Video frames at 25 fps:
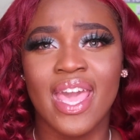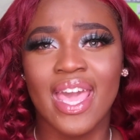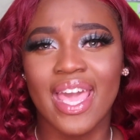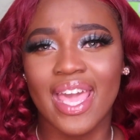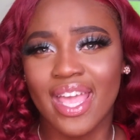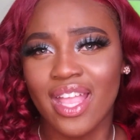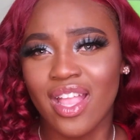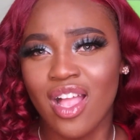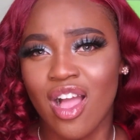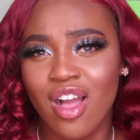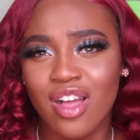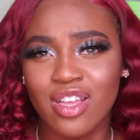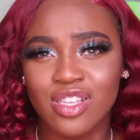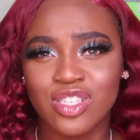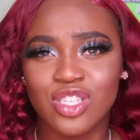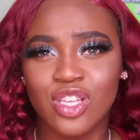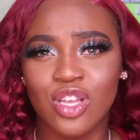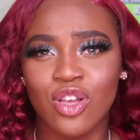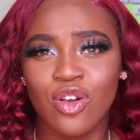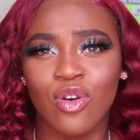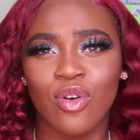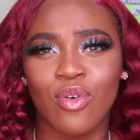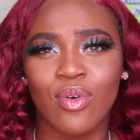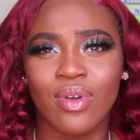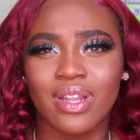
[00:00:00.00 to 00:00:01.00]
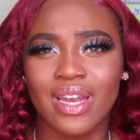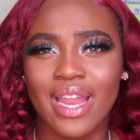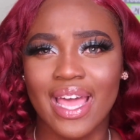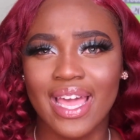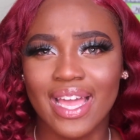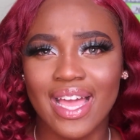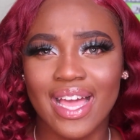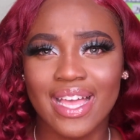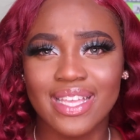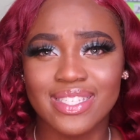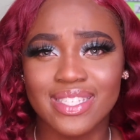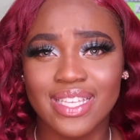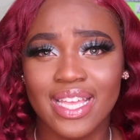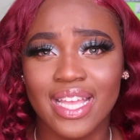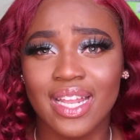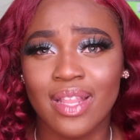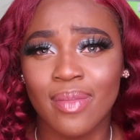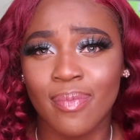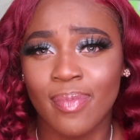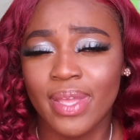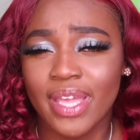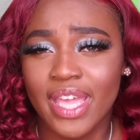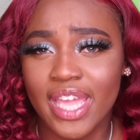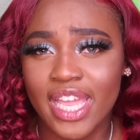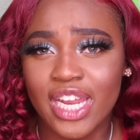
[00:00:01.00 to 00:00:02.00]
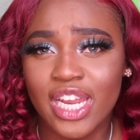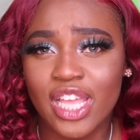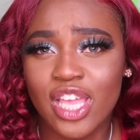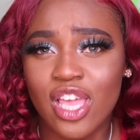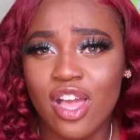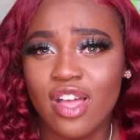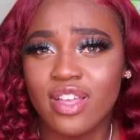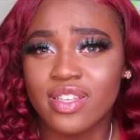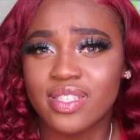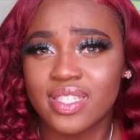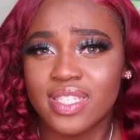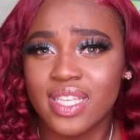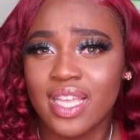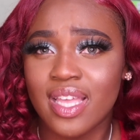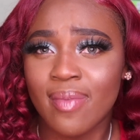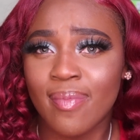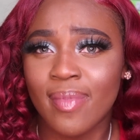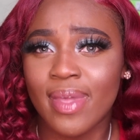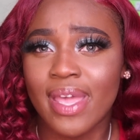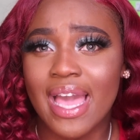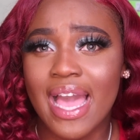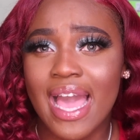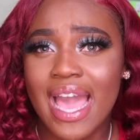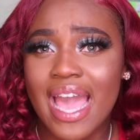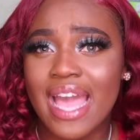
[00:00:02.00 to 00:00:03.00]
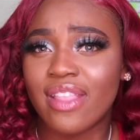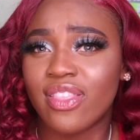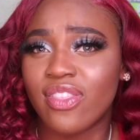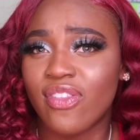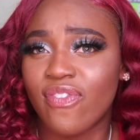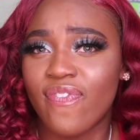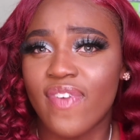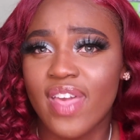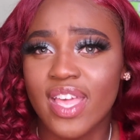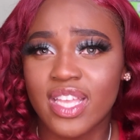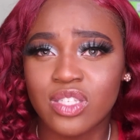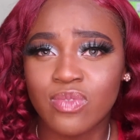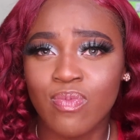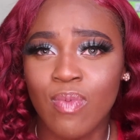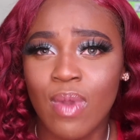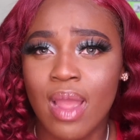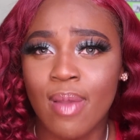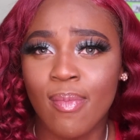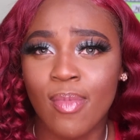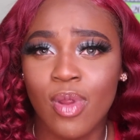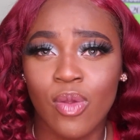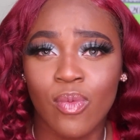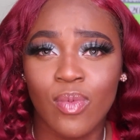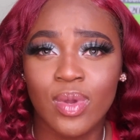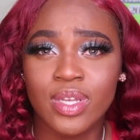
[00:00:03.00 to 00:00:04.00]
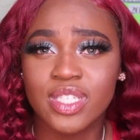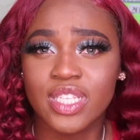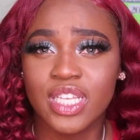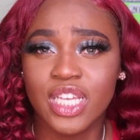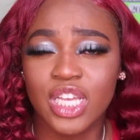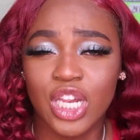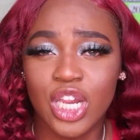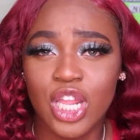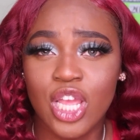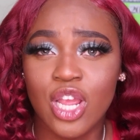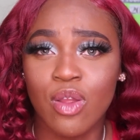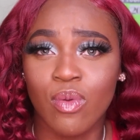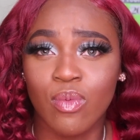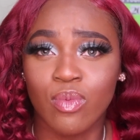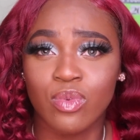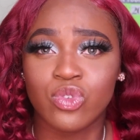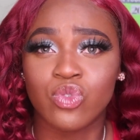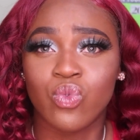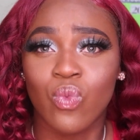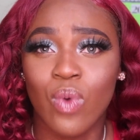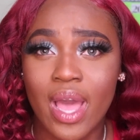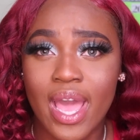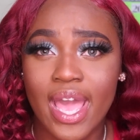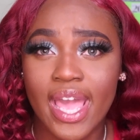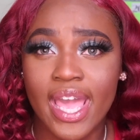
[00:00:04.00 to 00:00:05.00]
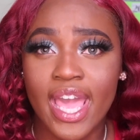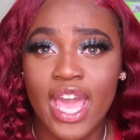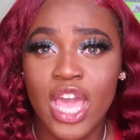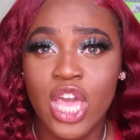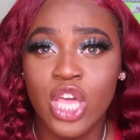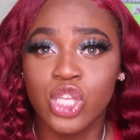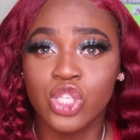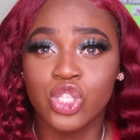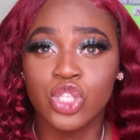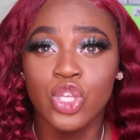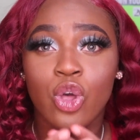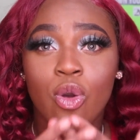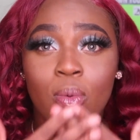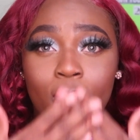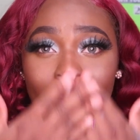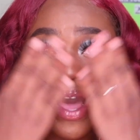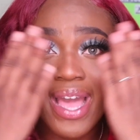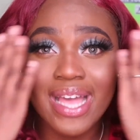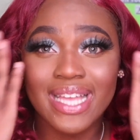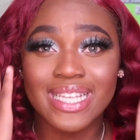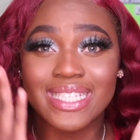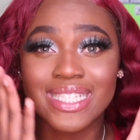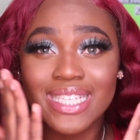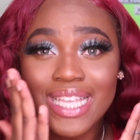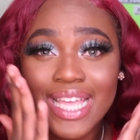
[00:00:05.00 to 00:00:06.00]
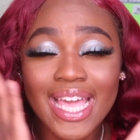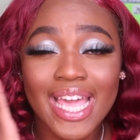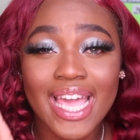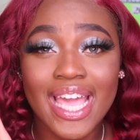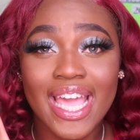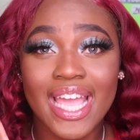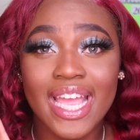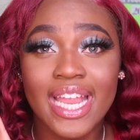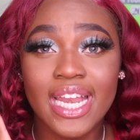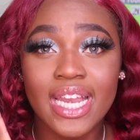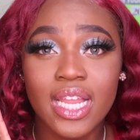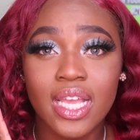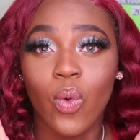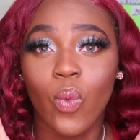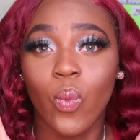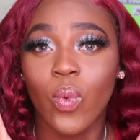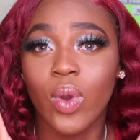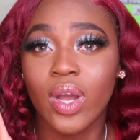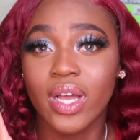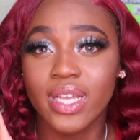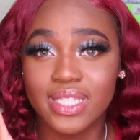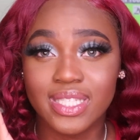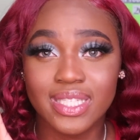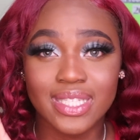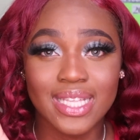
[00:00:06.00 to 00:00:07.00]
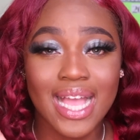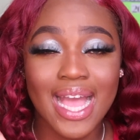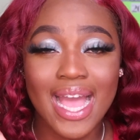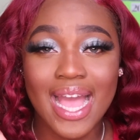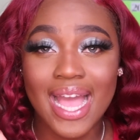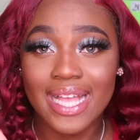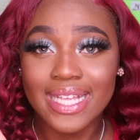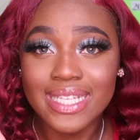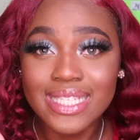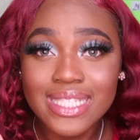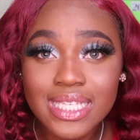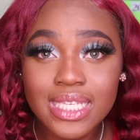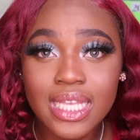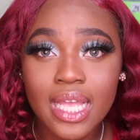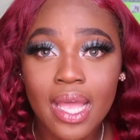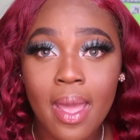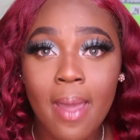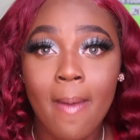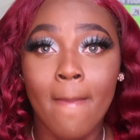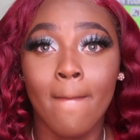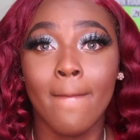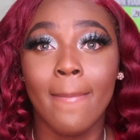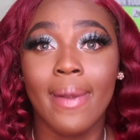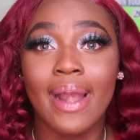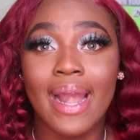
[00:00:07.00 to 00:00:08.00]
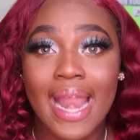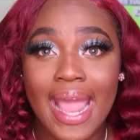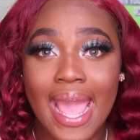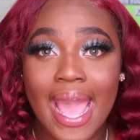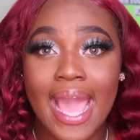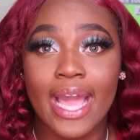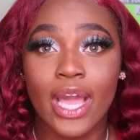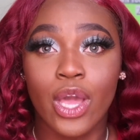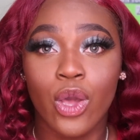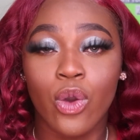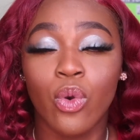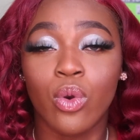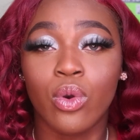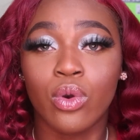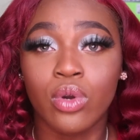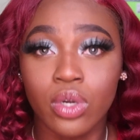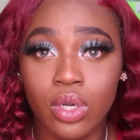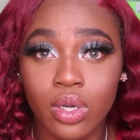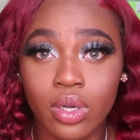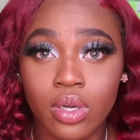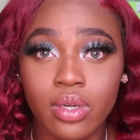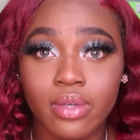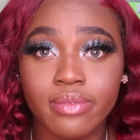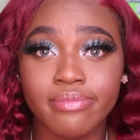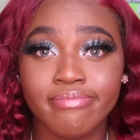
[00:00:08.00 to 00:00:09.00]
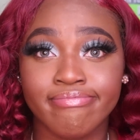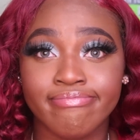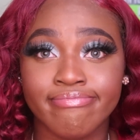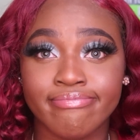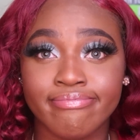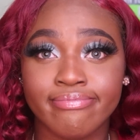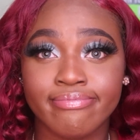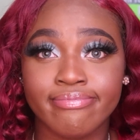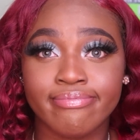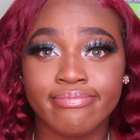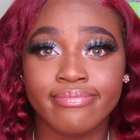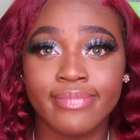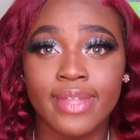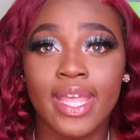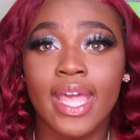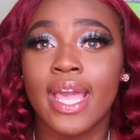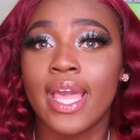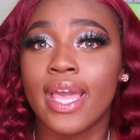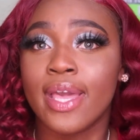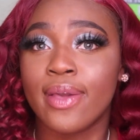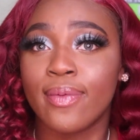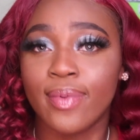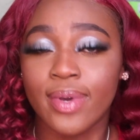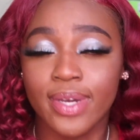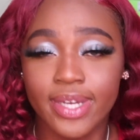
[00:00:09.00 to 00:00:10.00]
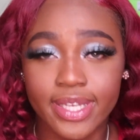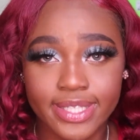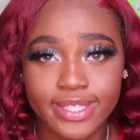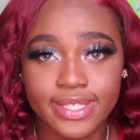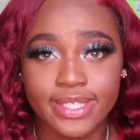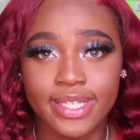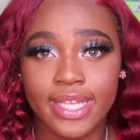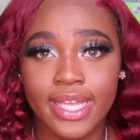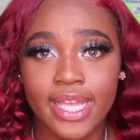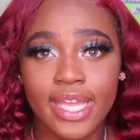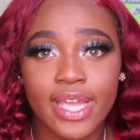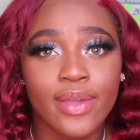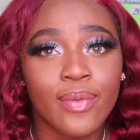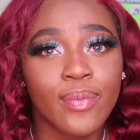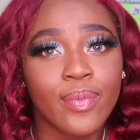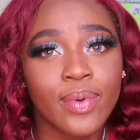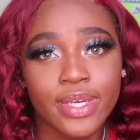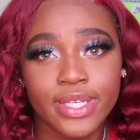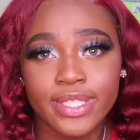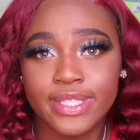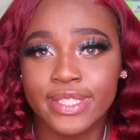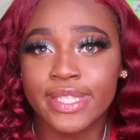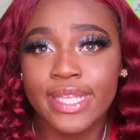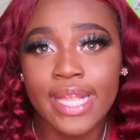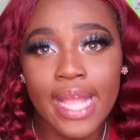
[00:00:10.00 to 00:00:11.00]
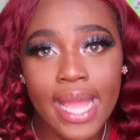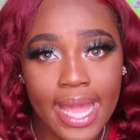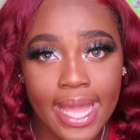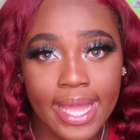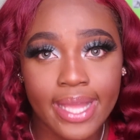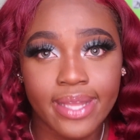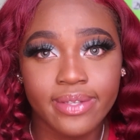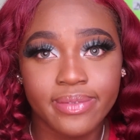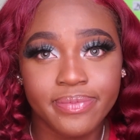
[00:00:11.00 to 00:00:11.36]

And also, like I said at the beginning, y'all see me, I had the face primer. It wasn't clear, it was white. So my skin was not black, okay? It was not.